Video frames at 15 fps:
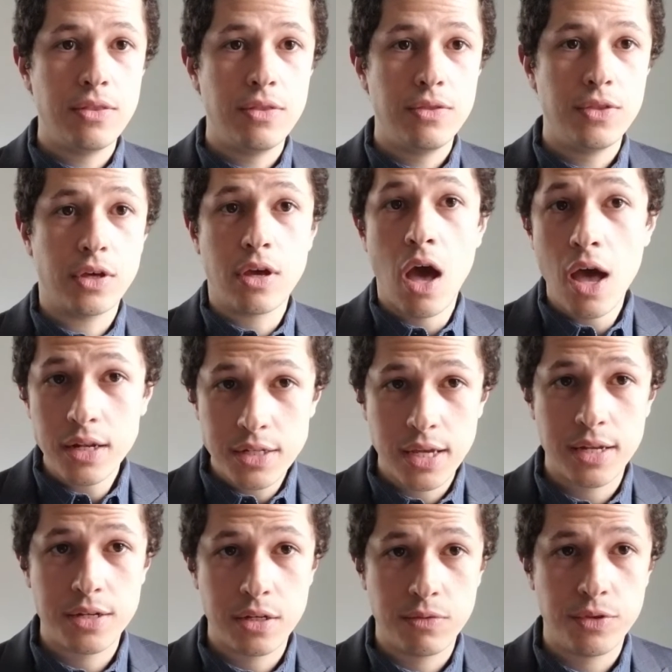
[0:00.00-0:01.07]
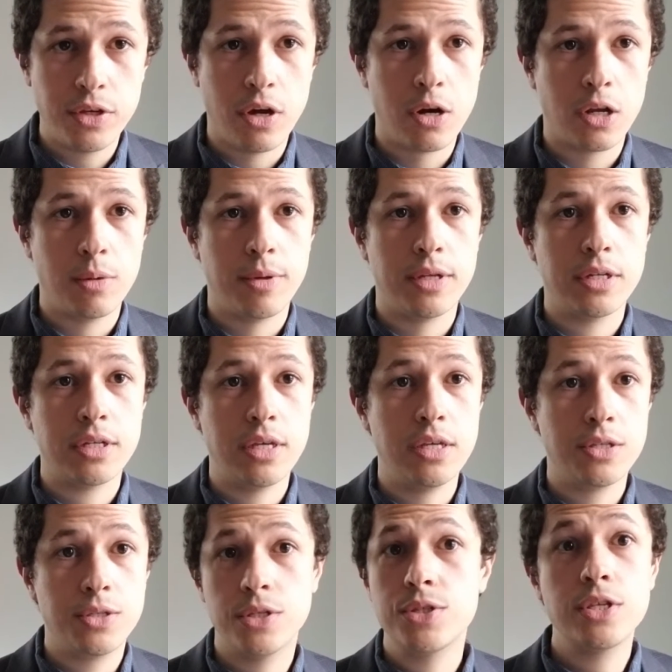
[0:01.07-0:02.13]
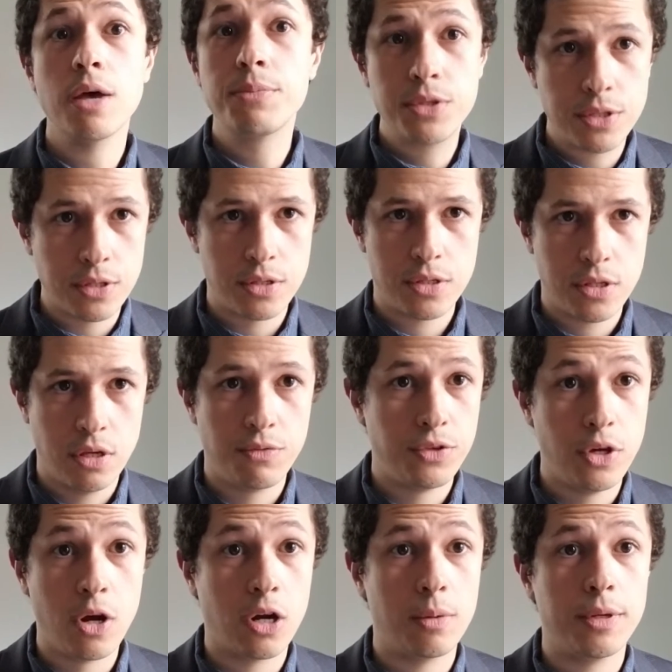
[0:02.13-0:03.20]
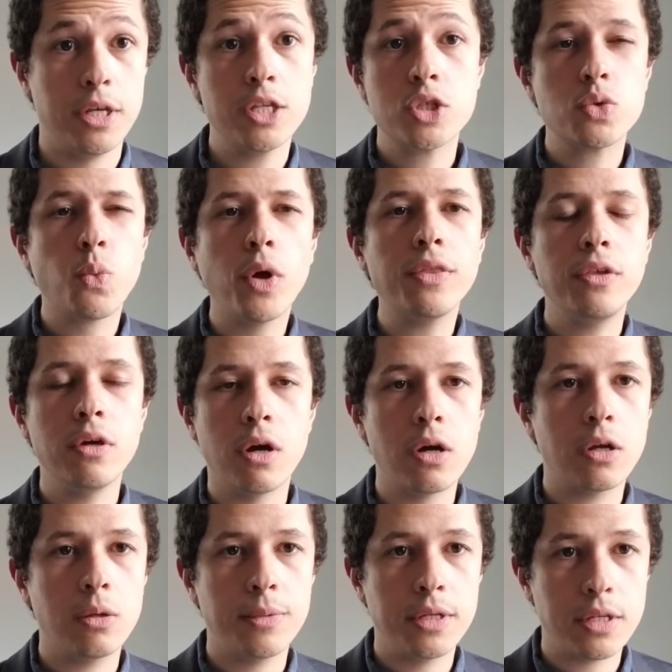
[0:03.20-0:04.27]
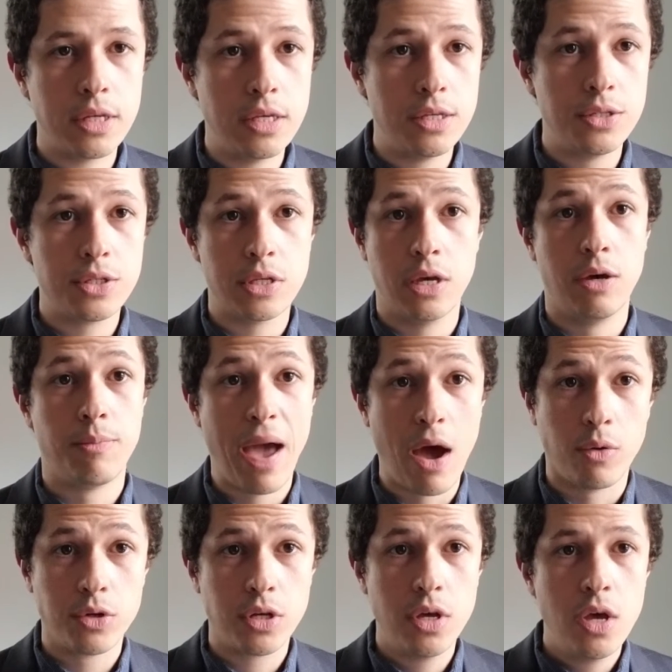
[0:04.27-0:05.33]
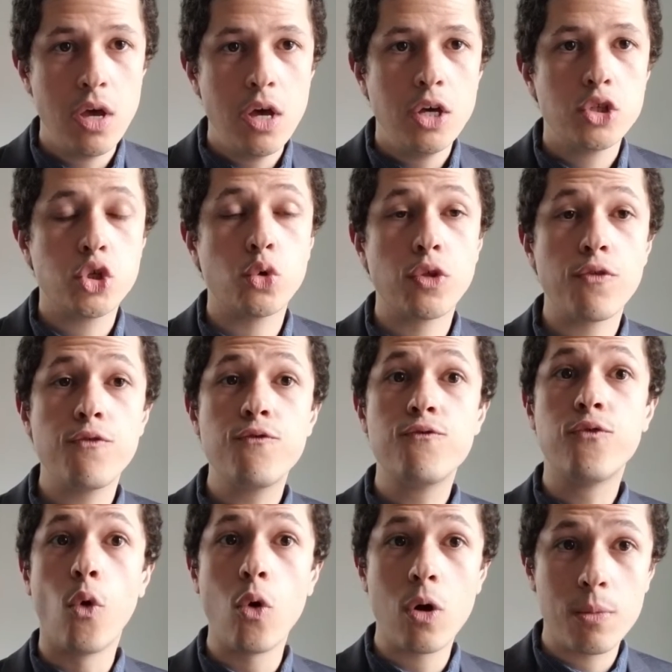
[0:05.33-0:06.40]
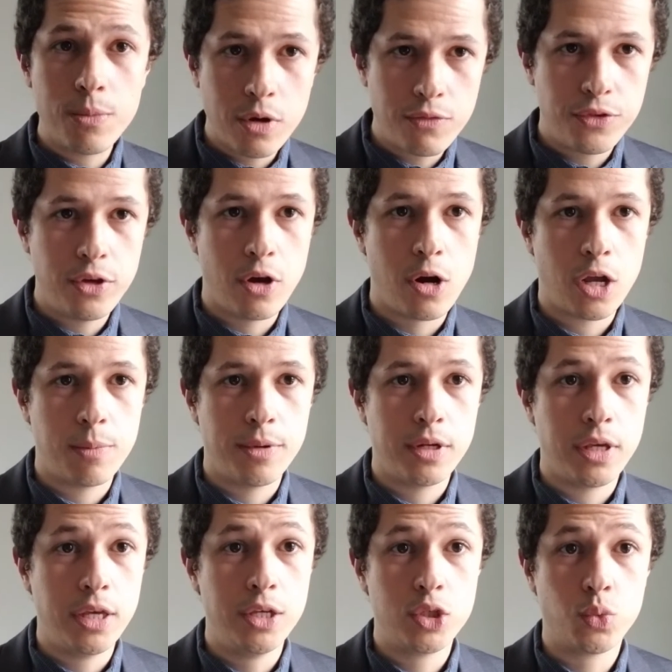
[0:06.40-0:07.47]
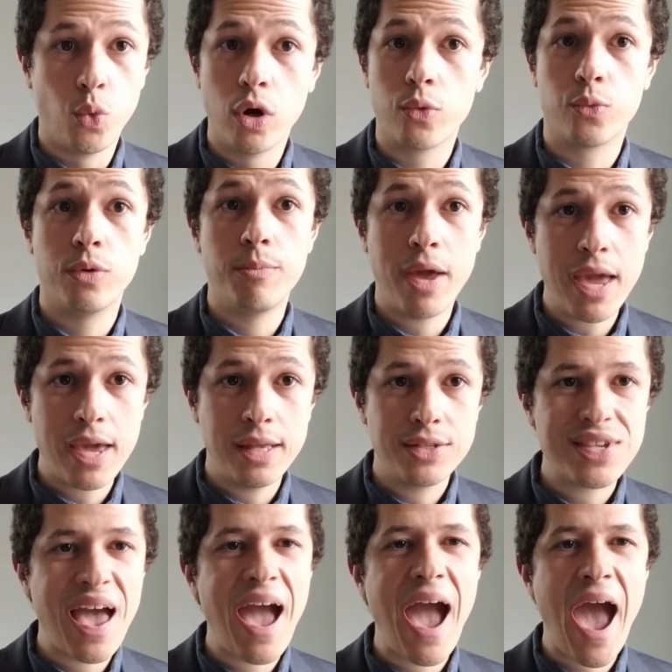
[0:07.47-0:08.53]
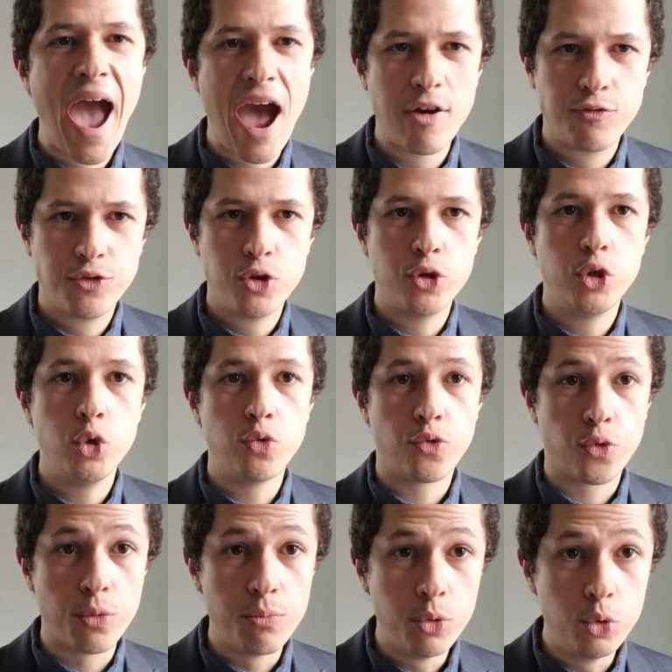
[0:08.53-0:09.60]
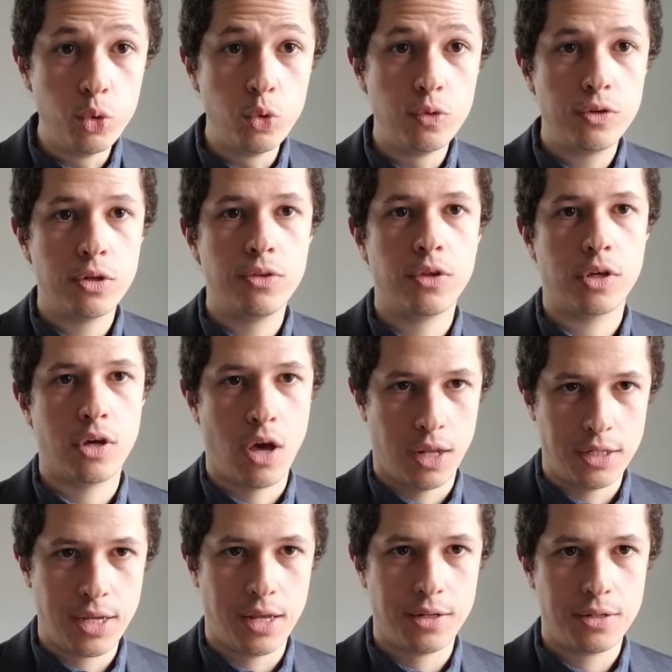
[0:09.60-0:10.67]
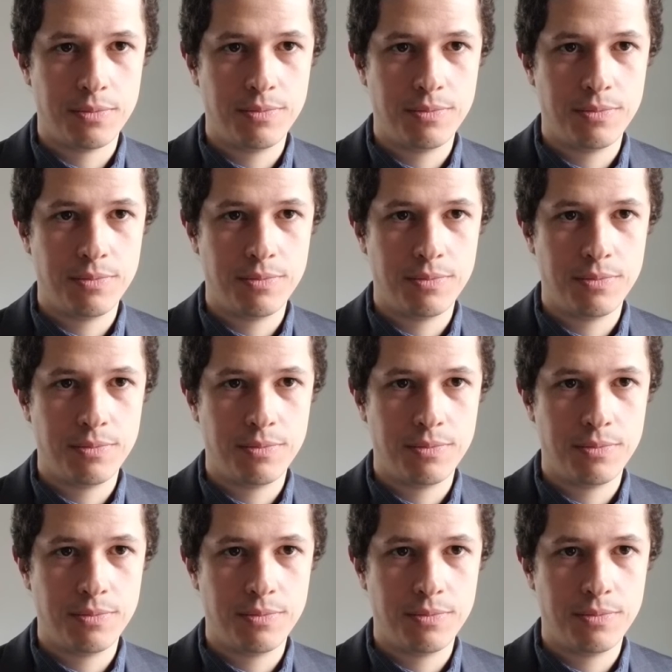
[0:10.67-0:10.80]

the content of the argument is the substance of the argument. It's what the argument is about. So the form of the argument is what remains after you've removed the content.